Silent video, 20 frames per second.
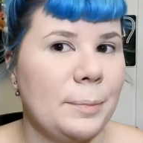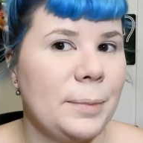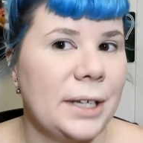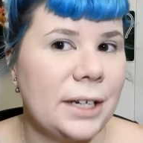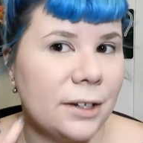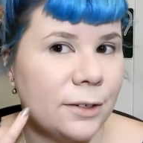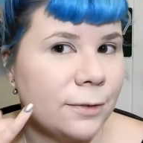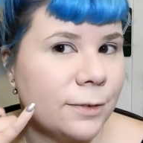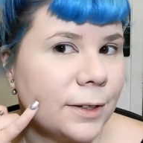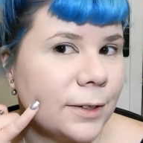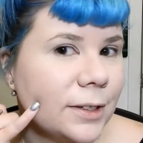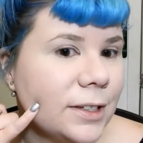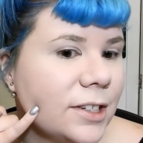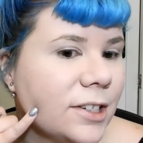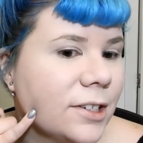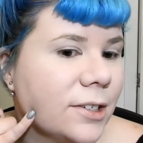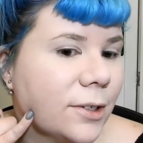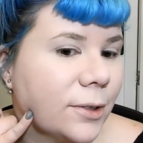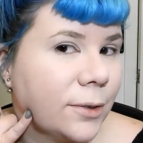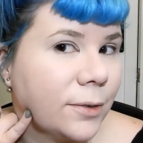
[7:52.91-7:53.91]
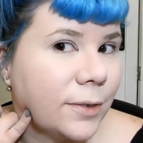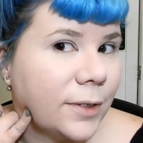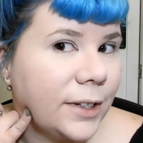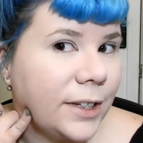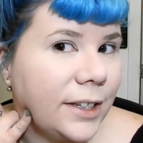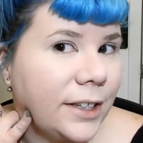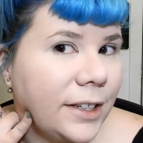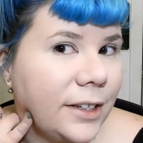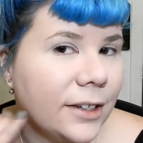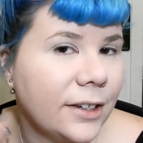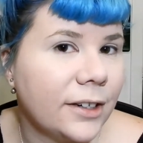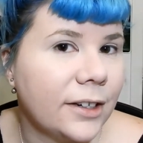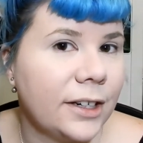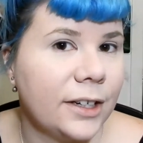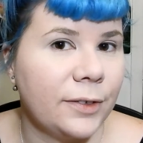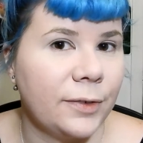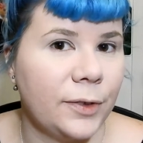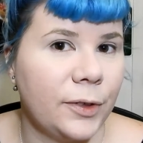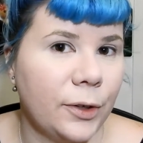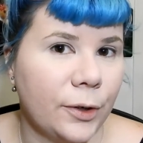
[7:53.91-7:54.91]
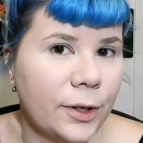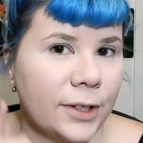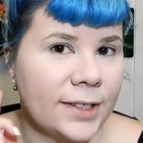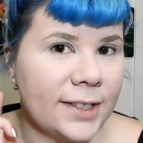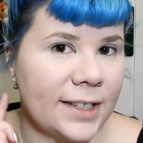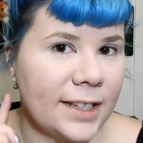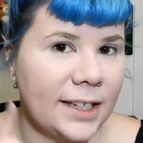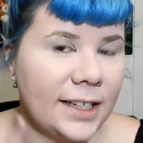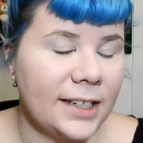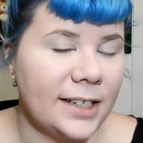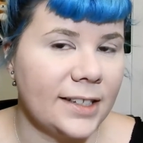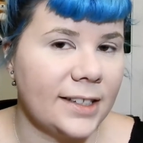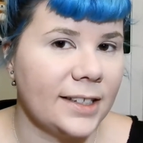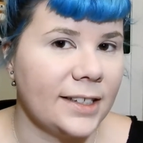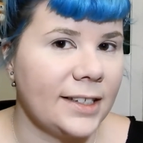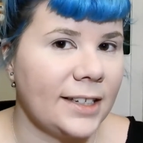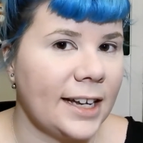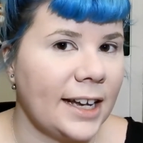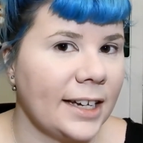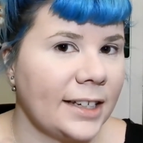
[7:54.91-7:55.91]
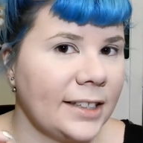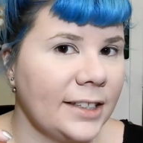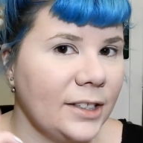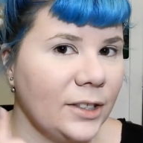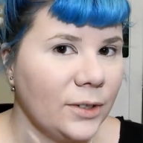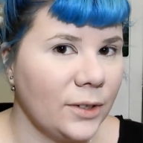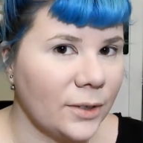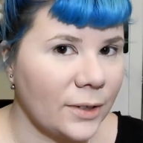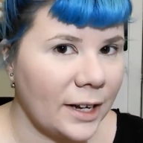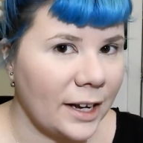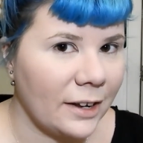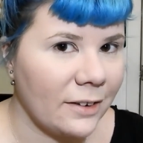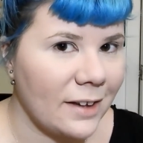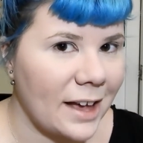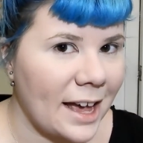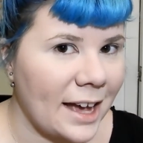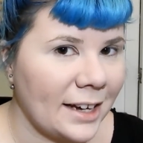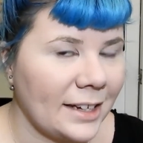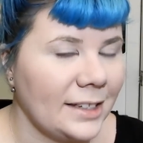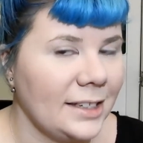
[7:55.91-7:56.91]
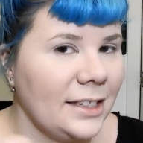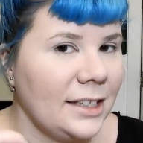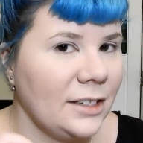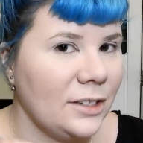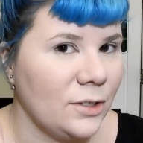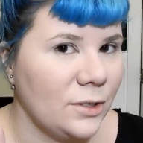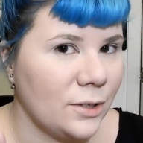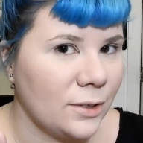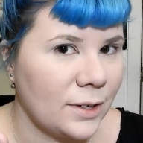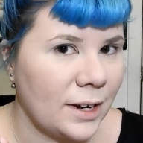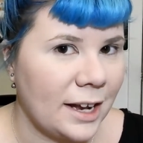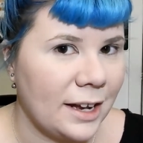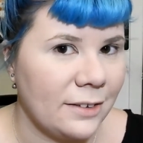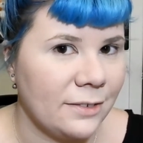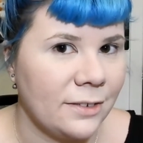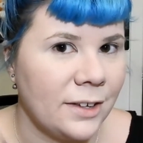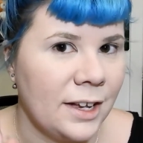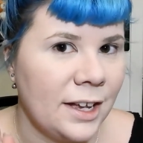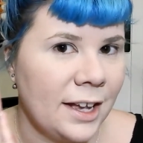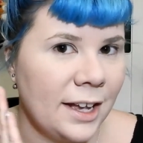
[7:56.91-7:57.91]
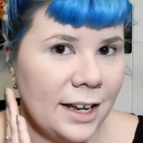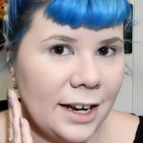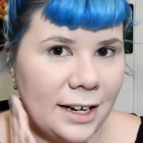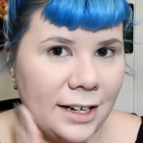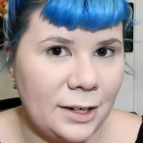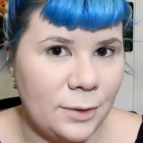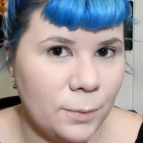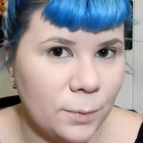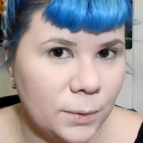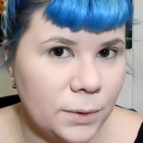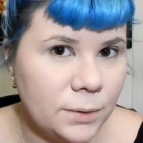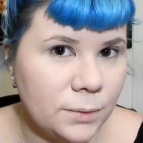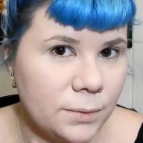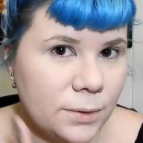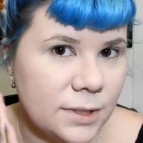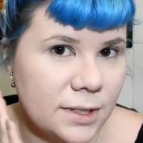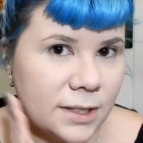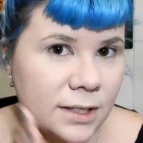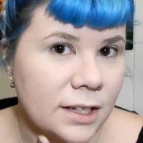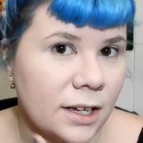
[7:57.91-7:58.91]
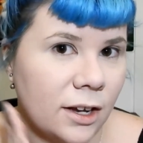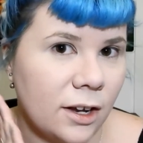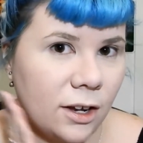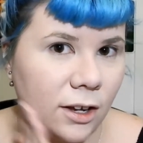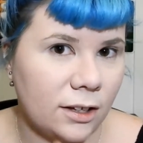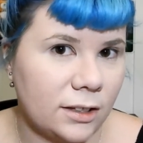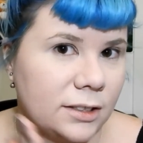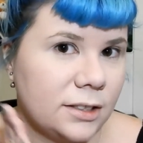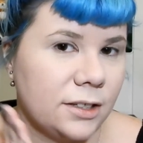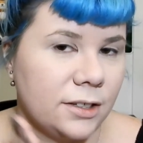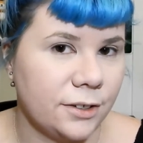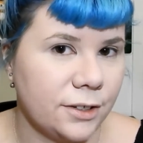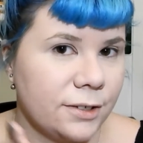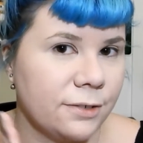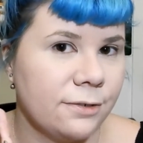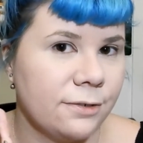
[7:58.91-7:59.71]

bit of foundation over here, if your skin is intact and you don't have acne and you don't have any wounds on your